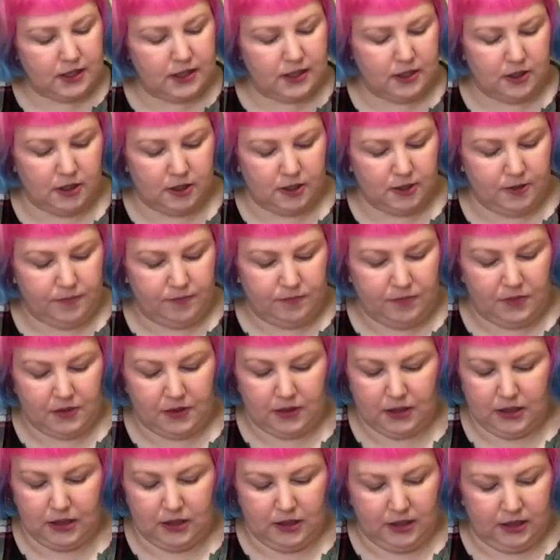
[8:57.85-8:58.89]
So
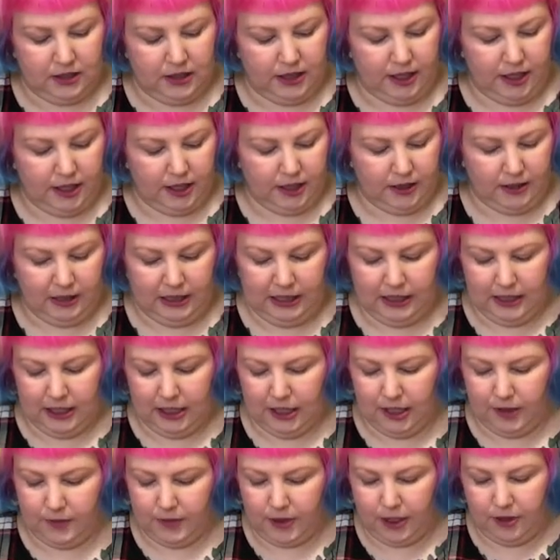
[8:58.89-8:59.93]
yeah. The